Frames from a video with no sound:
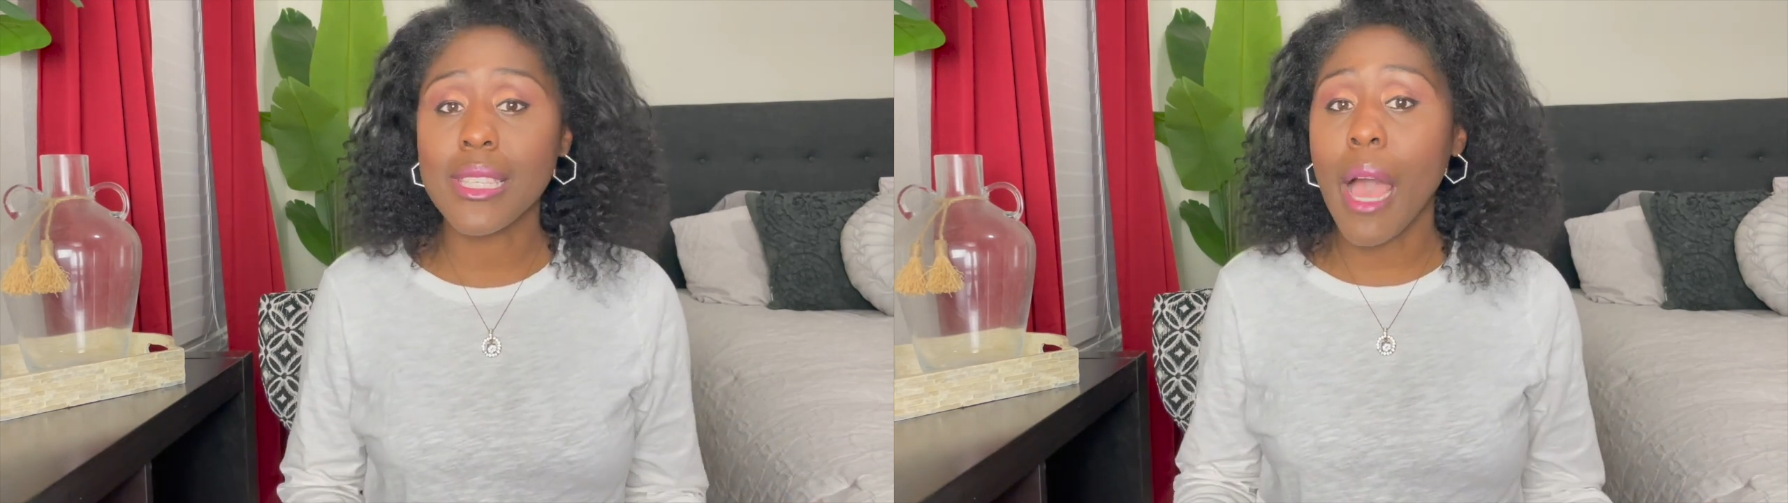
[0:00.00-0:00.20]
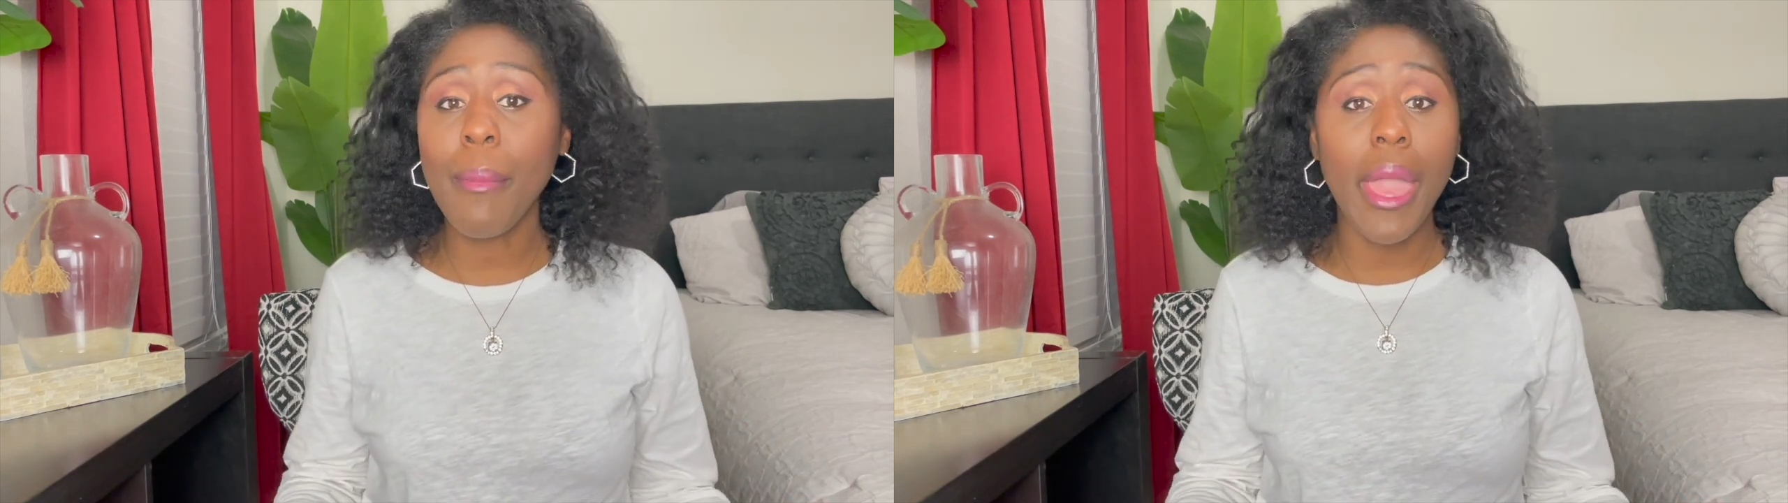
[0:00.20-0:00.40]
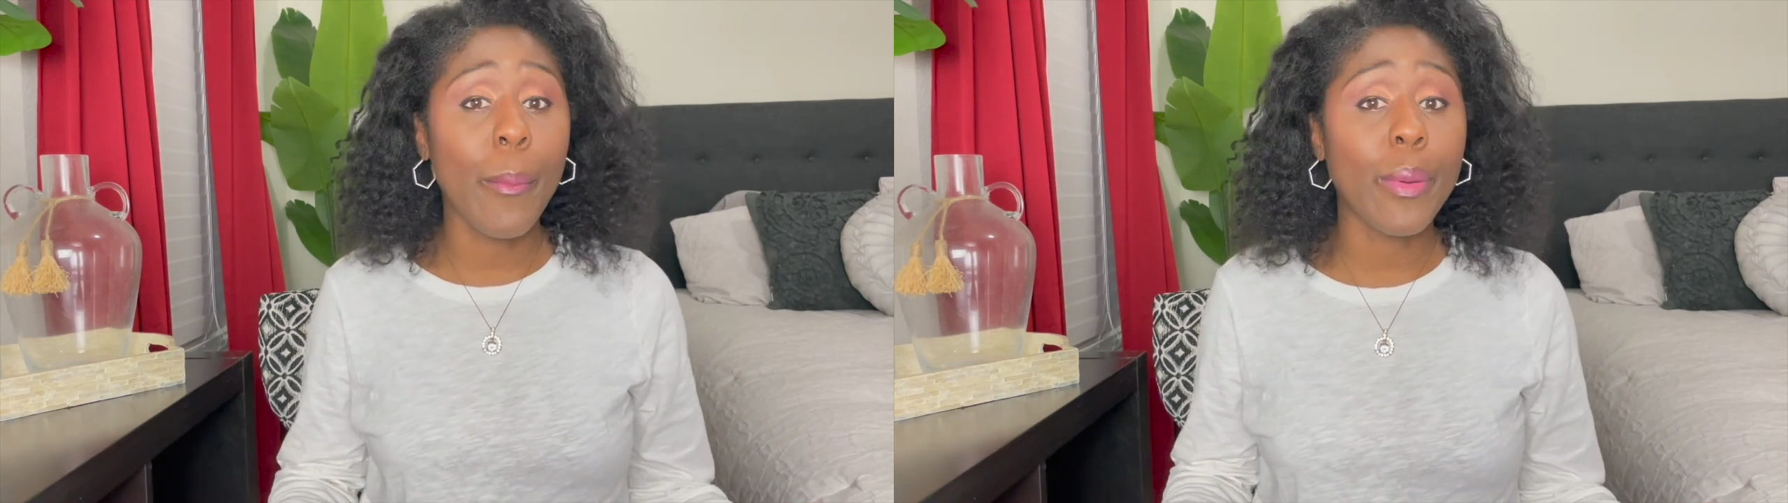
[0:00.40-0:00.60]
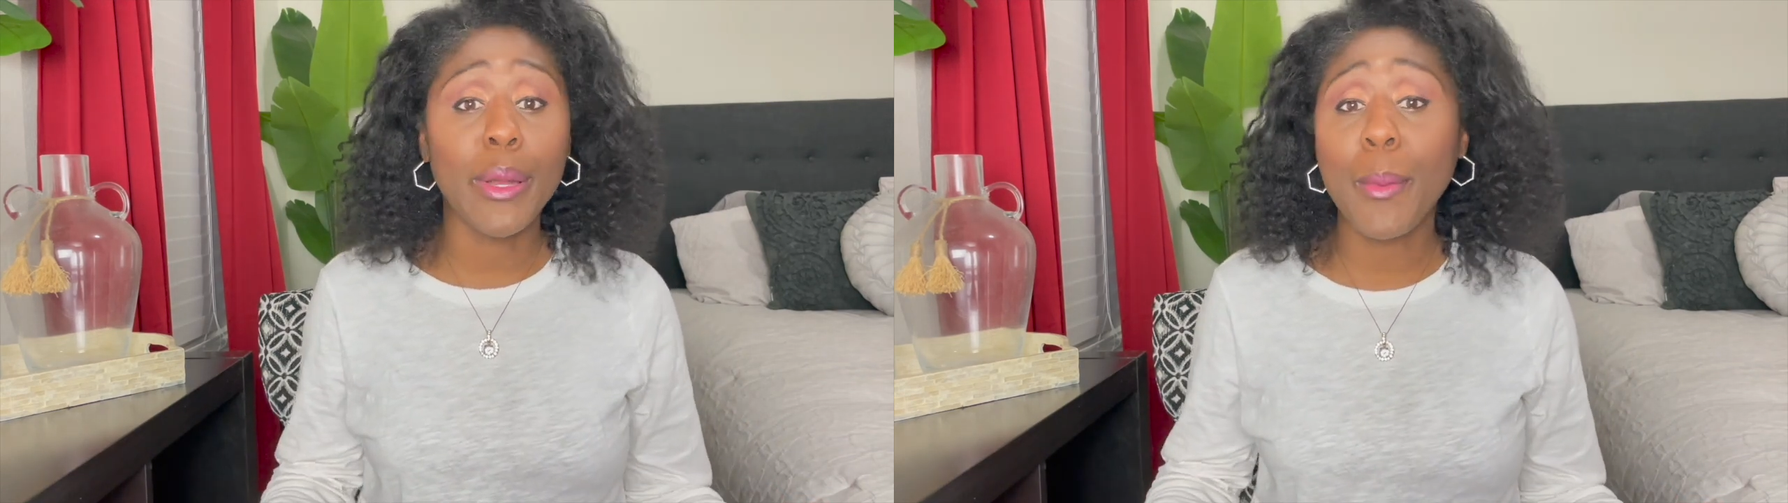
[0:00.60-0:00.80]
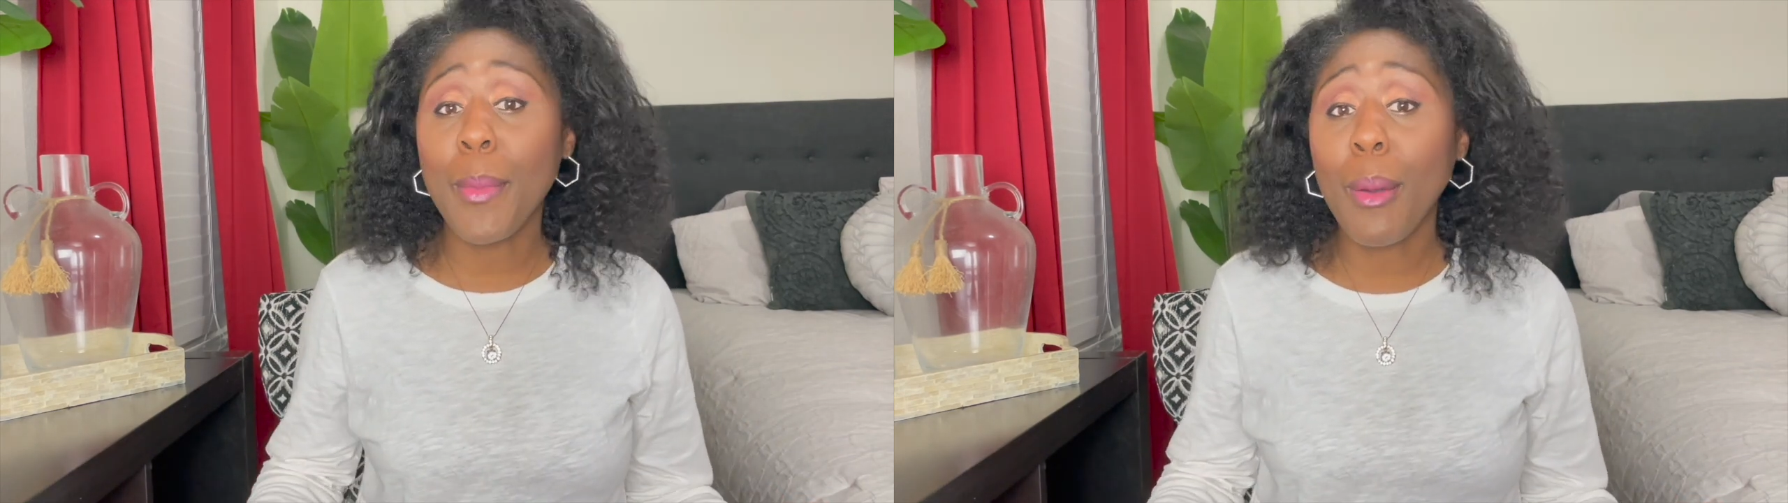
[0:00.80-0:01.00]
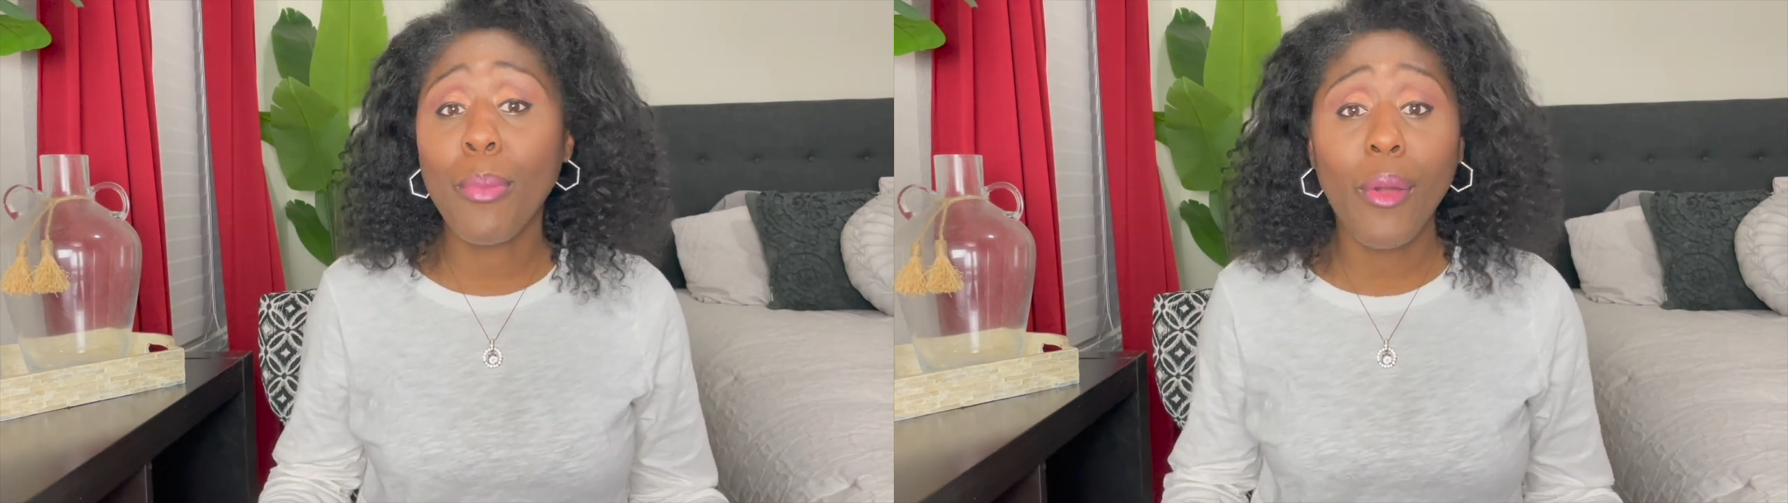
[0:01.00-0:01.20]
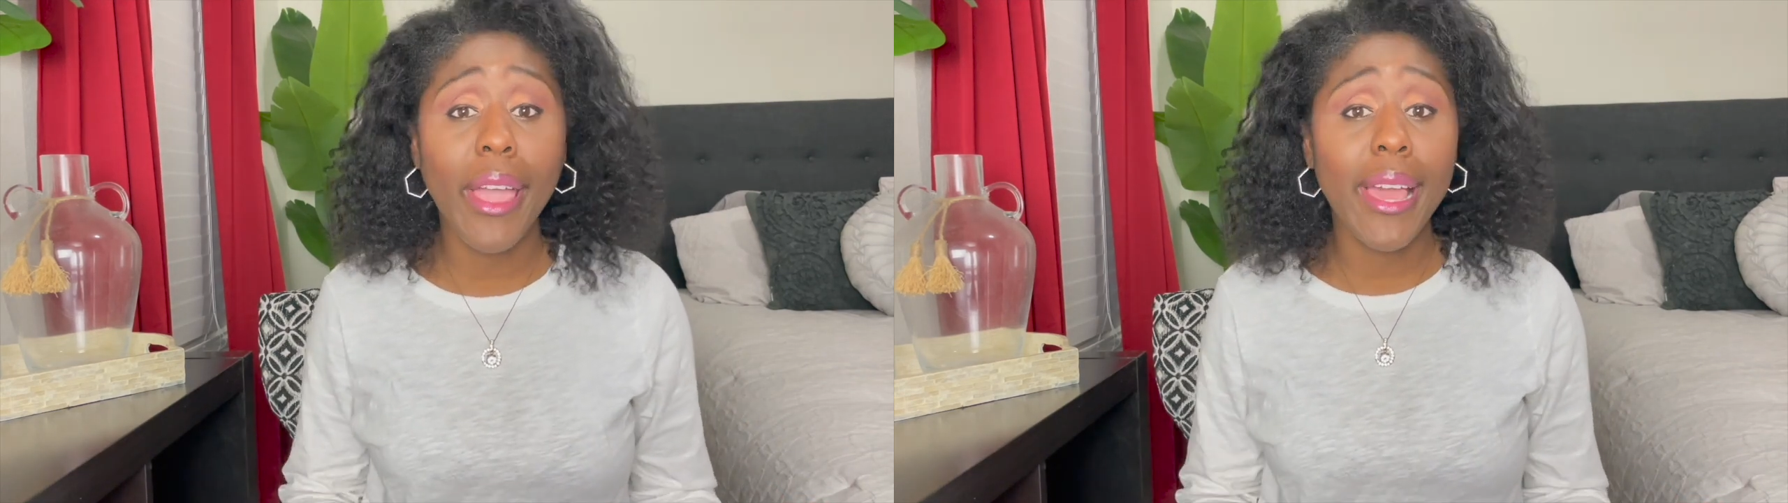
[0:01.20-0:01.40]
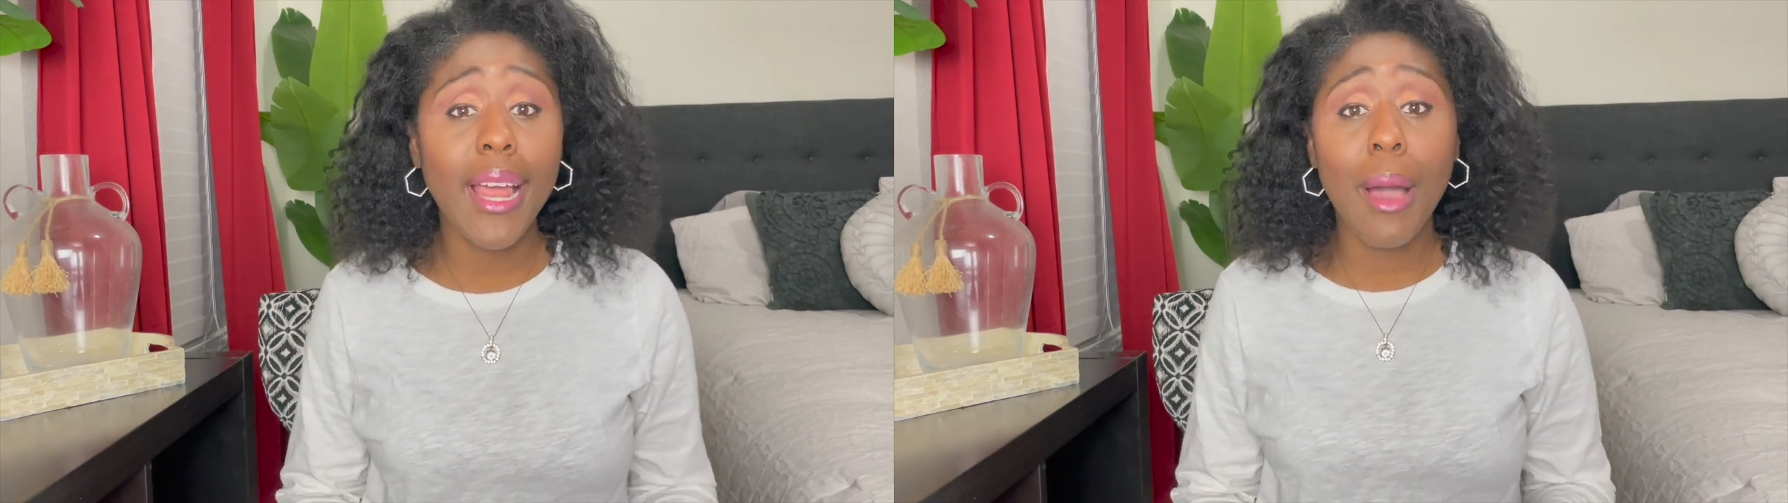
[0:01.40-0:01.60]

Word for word: is I'm amping up my brand.